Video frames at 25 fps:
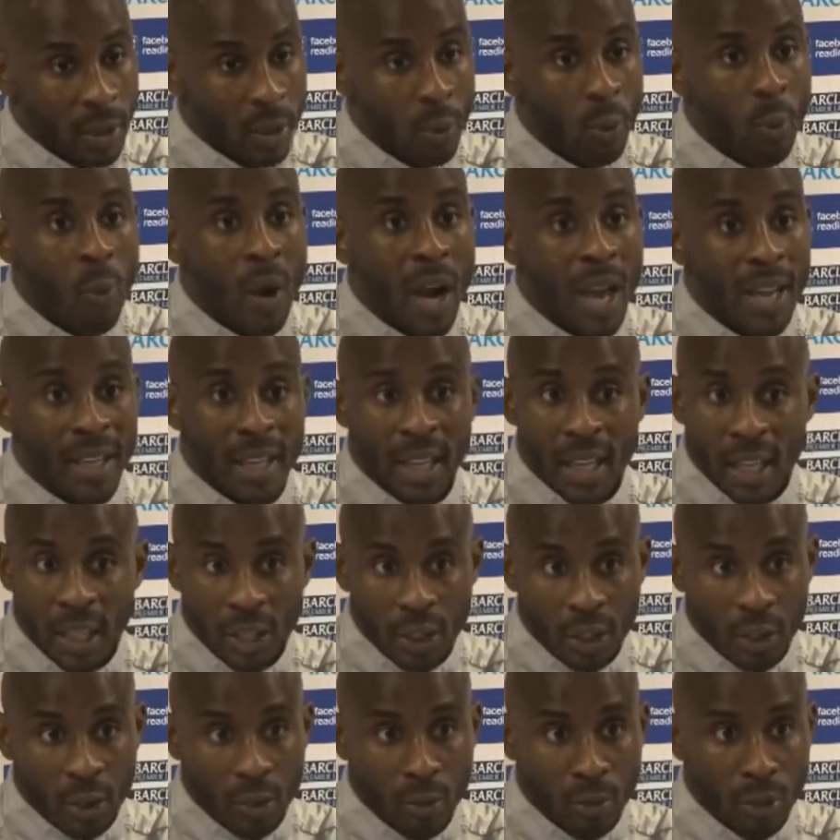the wider
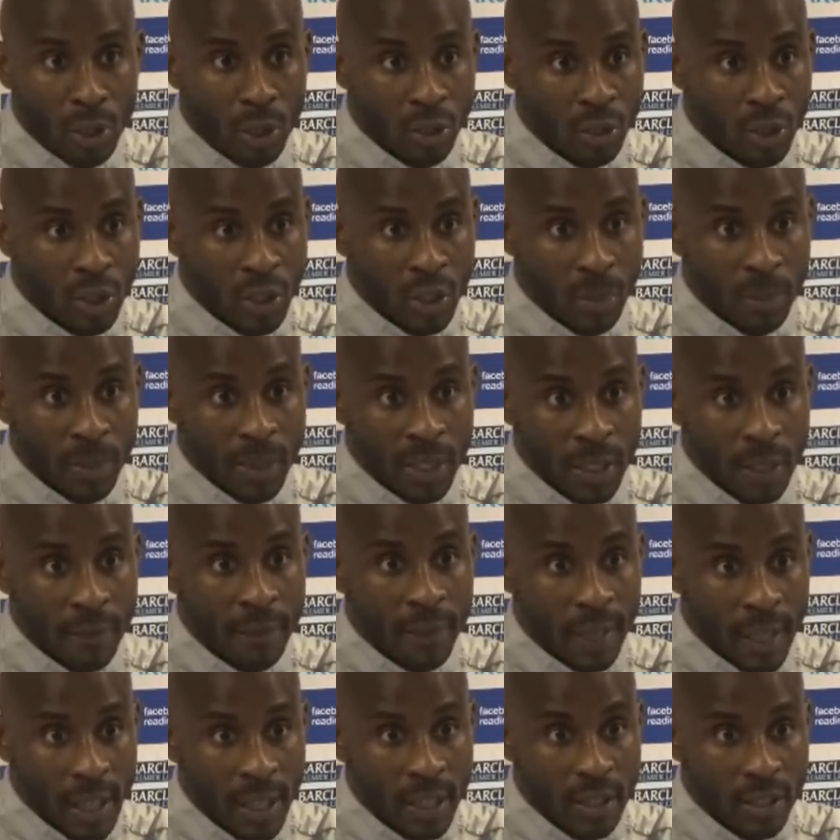issue, not just
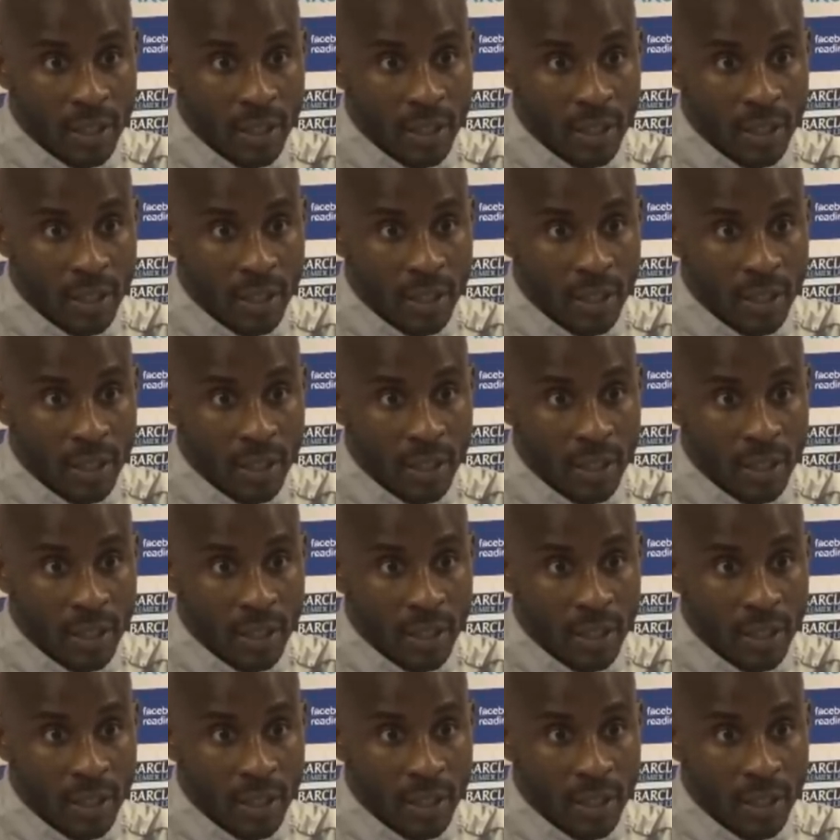specific